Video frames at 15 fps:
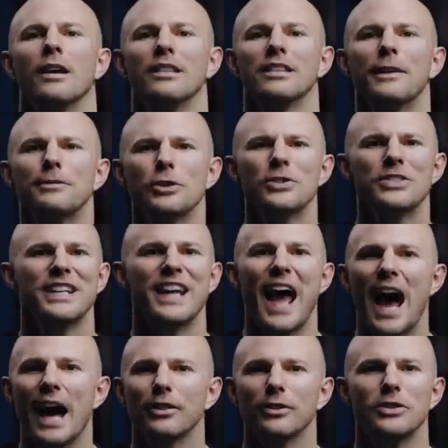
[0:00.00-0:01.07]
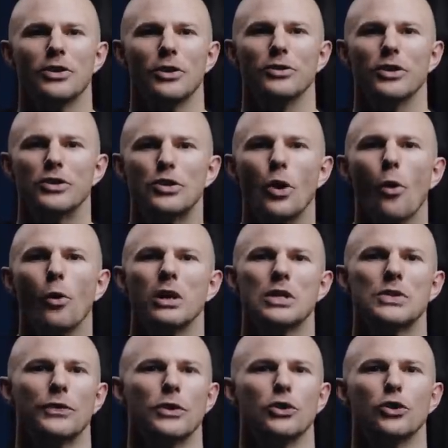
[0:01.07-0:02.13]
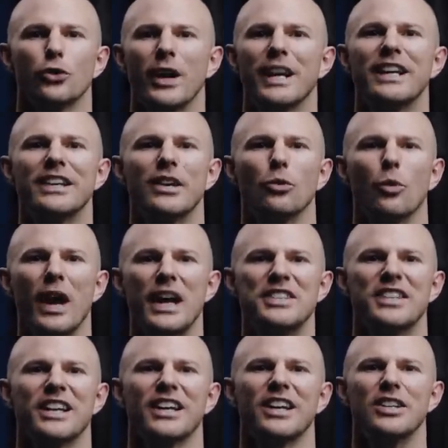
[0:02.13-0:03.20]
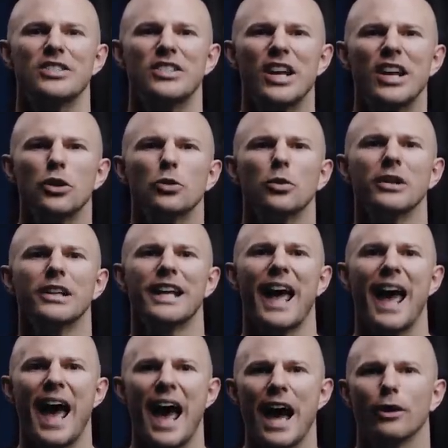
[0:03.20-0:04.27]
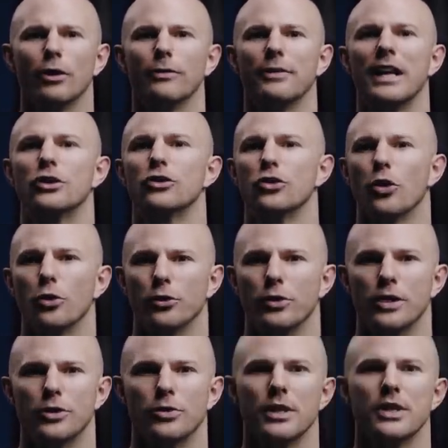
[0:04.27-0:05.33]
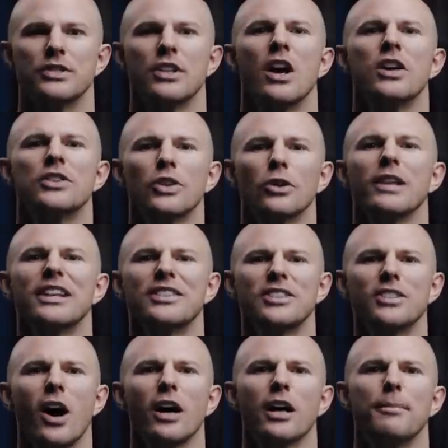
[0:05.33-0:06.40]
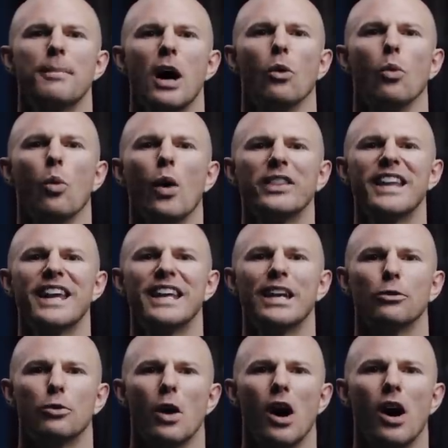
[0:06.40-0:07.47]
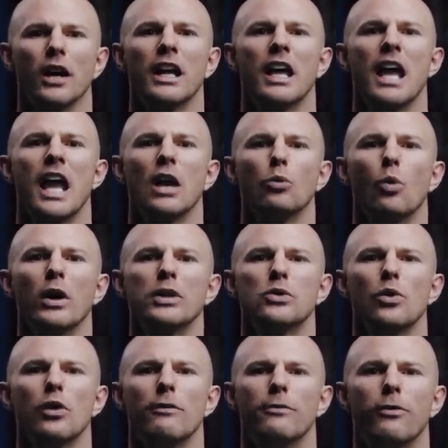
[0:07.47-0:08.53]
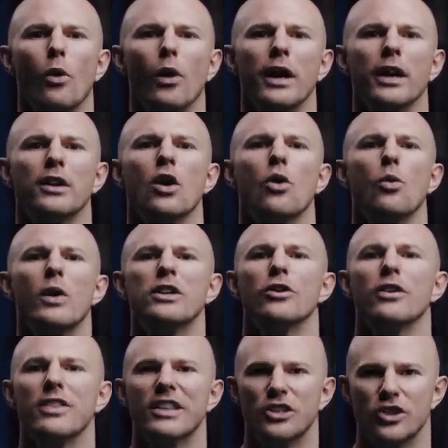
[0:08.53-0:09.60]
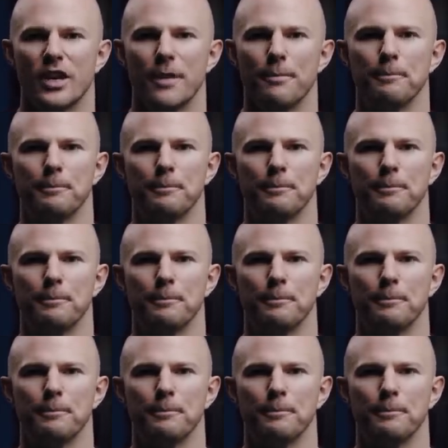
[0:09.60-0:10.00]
Lifters and athletes are notorious for training in ways that continually aggravate shoulder injuries. So let's talk about what they get wrong and what to avoid when you're in the gym.